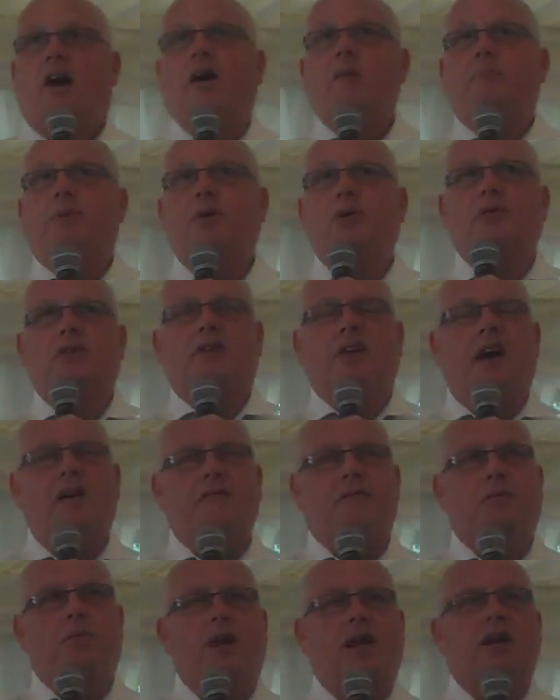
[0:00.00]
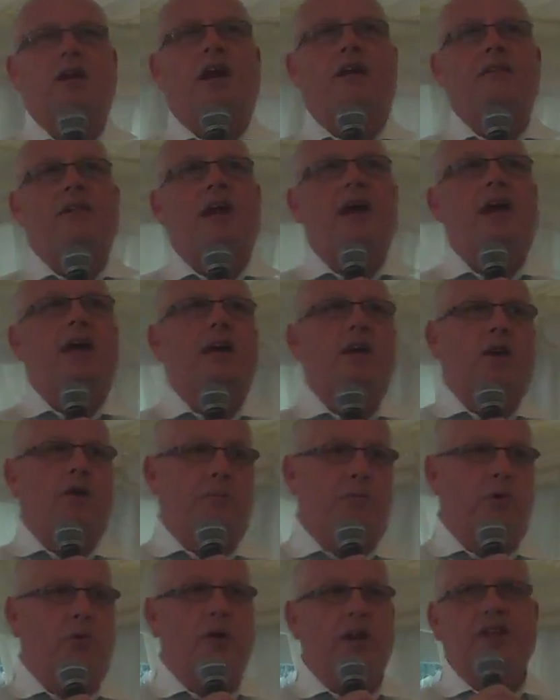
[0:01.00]
I poodled off. When I got there,
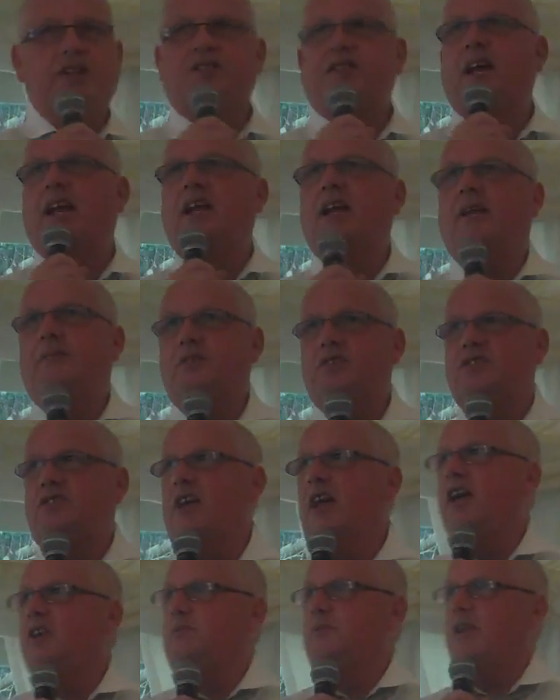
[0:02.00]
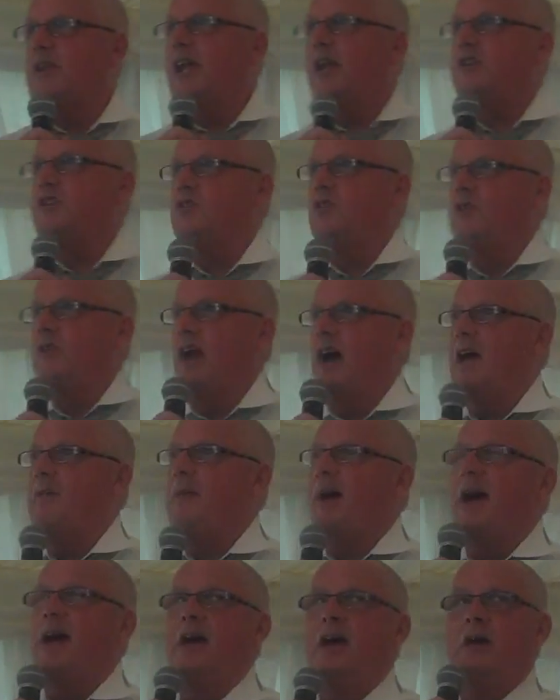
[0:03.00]
Pauline's standing on the stairs with the next door
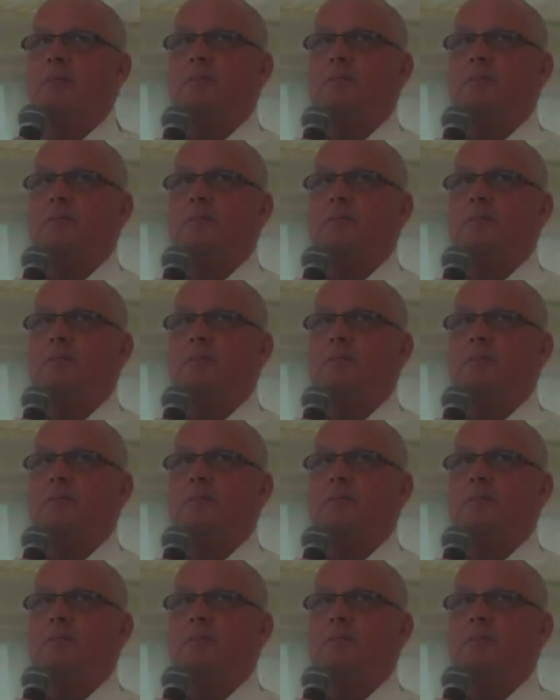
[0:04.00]
neighbour.